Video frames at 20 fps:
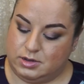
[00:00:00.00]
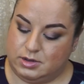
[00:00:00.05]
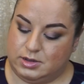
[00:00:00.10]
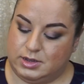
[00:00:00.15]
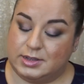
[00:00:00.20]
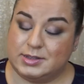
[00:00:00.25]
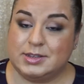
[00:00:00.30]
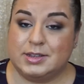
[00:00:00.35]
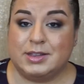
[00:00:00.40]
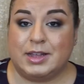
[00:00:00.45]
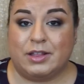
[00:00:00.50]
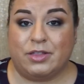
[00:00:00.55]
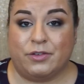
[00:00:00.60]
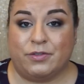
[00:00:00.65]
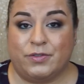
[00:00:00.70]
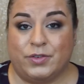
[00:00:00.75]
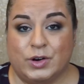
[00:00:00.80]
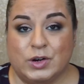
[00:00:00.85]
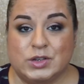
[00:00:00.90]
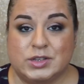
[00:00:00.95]
It did that the
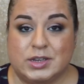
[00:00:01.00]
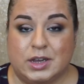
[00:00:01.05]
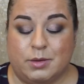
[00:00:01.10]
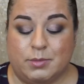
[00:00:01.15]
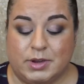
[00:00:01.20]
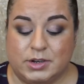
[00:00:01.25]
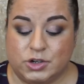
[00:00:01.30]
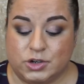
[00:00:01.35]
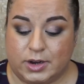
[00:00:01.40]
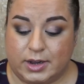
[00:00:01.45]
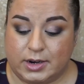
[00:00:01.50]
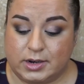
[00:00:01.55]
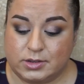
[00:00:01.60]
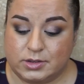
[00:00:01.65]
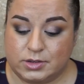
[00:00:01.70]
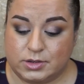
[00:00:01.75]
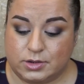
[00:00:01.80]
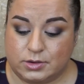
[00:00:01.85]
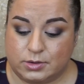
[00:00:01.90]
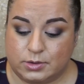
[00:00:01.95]
first time I tried it
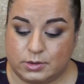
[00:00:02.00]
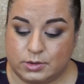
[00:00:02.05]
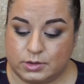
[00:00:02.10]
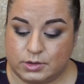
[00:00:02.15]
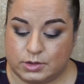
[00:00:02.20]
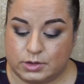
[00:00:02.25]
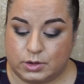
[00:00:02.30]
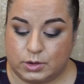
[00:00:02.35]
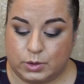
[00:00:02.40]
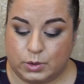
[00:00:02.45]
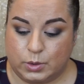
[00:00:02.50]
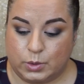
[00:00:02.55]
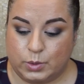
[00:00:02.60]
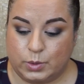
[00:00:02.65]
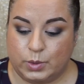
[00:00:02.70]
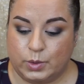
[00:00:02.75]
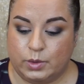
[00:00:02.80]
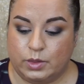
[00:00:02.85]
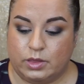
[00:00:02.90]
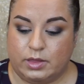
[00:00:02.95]
too, so
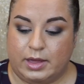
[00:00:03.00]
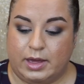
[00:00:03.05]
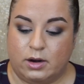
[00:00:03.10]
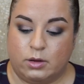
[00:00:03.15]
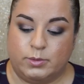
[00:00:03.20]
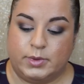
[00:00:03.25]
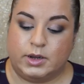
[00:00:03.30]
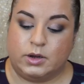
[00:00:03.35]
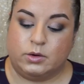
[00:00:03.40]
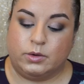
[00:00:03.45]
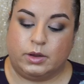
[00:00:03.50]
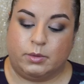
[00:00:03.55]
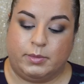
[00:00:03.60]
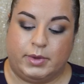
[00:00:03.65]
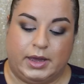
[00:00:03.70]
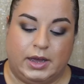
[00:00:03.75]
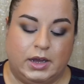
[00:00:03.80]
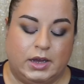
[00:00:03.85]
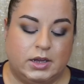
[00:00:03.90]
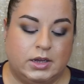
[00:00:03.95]
that'll be going
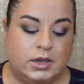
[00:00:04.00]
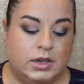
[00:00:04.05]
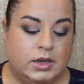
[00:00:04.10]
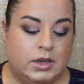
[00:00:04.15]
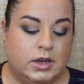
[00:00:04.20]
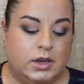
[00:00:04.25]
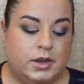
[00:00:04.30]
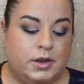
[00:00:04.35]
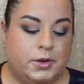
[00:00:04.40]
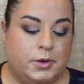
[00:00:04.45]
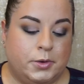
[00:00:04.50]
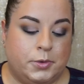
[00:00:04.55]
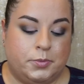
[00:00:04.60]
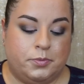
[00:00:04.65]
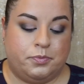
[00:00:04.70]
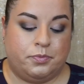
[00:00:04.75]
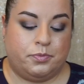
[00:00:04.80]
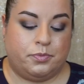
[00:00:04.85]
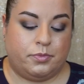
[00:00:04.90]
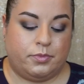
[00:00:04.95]
back.
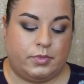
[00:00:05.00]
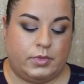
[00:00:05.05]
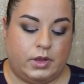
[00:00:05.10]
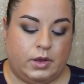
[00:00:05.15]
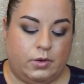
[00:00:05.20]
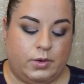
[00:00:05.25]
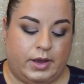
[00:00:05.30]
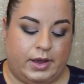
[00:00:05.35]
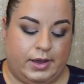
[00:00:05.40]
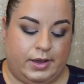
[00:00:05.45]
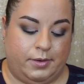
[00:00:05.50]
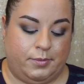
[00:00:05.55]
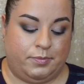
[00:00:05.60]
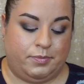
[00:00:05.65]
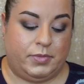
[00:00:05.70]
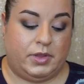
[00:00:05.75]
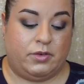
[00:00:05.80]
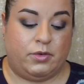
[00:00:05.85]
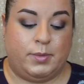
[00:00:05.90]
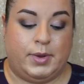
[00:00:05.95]
Okay,
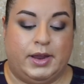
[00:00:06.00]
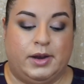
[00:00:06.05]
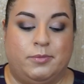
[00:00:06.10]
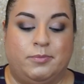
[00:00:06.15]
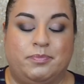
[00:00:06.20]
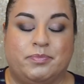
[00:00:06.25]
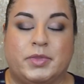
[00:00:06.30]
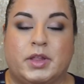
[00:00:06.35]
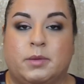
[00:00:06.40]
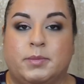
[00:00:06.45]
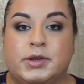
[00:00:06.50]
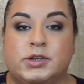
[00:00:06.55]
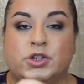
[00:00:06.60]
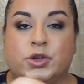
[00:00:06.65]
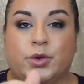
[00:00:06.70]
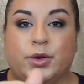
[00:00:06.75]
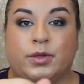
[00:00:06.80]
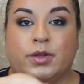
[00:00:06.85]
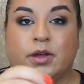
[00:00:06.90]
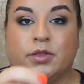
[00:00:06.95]
never mind. Let me show
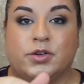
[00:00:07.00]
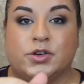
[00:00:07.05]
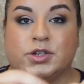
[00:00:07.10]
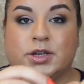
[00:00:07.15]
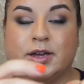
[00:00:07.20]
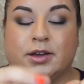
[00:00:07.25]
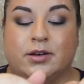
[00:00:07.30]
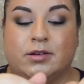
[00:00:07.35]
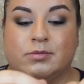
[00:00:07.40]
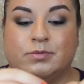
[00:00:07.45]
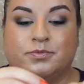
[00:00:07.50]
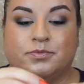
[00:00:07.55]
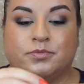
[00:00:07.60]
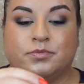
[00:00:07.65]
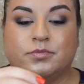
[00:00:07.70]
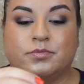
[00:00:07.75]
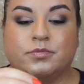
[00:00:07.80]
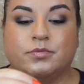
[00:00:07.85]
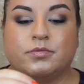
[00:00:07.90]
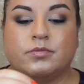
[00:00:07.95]
you the other side.
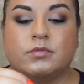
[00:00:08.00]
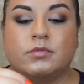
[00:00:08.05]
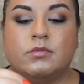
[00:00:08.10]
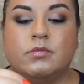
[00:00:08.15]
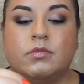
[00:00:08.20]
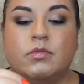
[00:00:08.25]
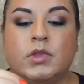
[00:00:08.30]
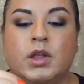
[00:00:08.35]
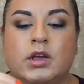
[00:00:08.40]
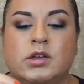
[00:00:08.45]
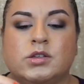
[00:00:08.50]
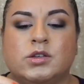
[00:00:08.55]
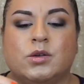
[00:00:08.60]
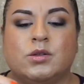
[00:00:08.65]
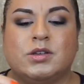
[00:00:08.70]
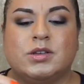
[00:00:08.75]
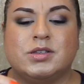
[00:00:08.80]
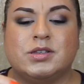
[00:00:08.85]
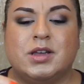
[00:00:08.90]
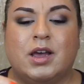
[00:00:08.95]
So
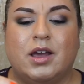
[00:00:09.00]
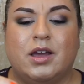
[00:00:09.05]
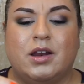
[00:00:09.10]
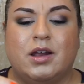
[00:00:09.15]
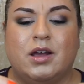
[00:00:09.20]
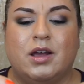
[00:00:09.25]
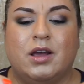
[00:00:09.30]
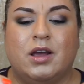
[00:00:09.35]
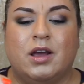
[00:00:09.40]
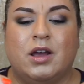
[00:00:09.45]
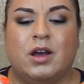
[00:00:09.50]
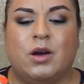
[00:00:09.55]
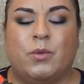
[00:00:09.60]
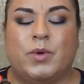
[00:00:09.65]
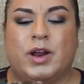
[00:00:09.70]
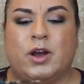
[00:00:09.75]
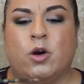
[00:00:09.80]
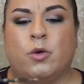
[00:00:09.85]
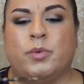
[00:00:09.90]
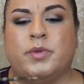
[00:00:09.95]
this side,
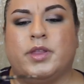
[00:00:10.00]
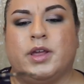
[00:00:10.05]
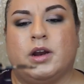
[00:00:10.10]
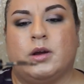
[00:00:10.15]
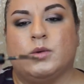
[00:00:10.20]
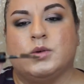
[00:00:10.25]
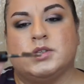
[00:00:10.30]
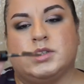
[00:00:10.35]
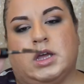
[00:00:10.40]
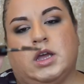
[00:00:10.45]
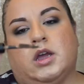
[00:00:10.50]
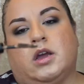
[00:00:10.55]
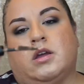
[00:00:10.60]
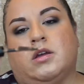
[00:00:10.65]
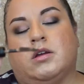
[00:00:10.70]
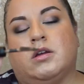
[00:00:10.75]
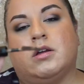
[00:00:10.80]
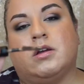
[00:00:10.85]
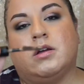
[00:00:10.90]
when I opened it, I was like,